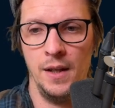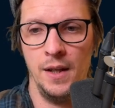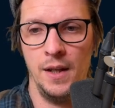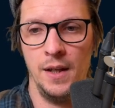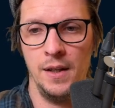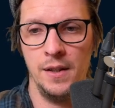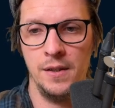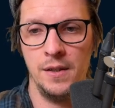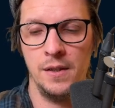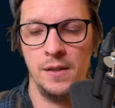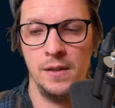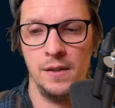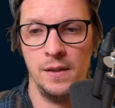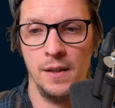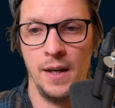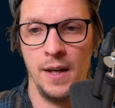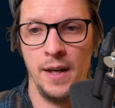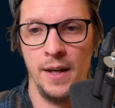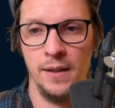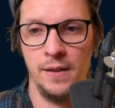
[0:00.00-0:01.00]
is
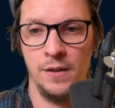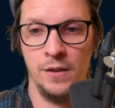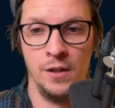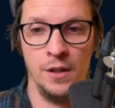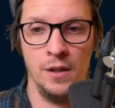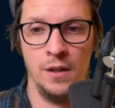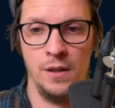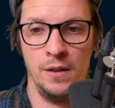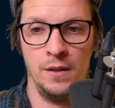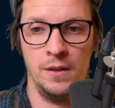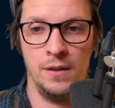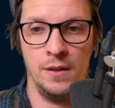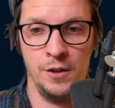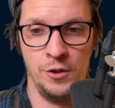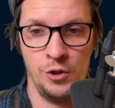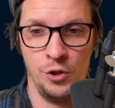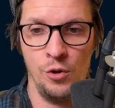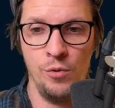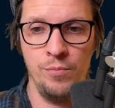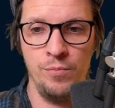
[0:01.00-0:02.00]
that the,
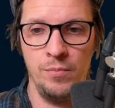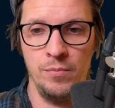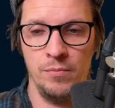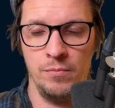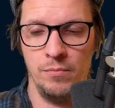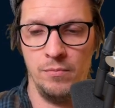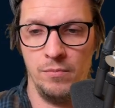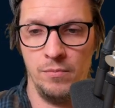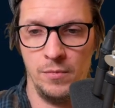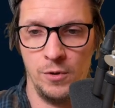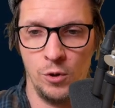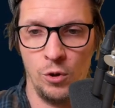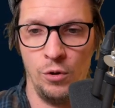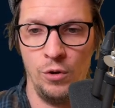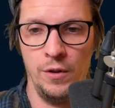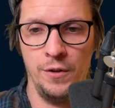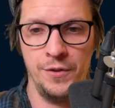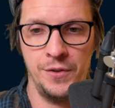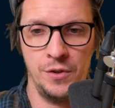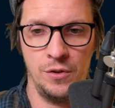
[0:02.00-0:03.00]
the job
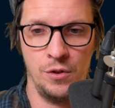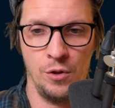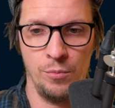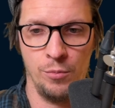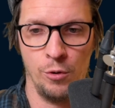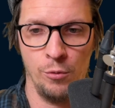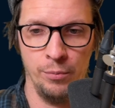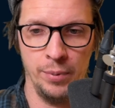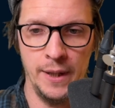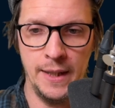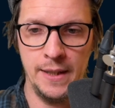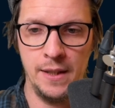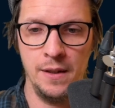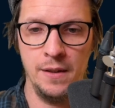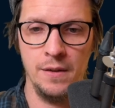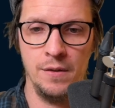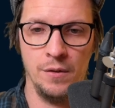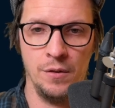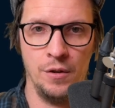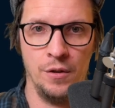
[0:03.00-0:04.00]
calls job
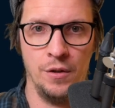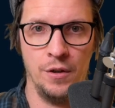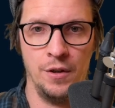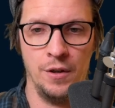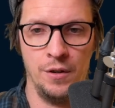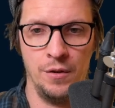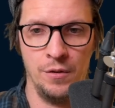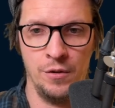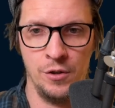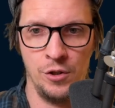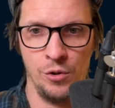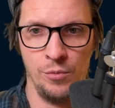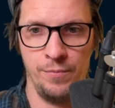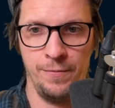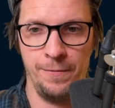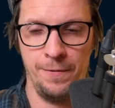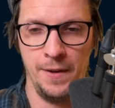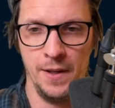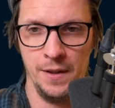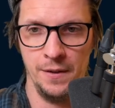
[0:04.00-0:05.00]
completed or, or
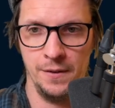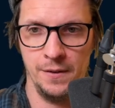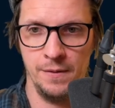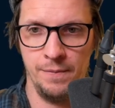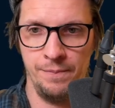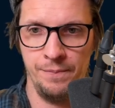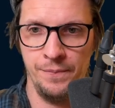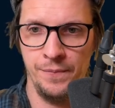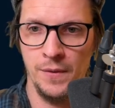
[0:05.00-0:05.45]
job failed.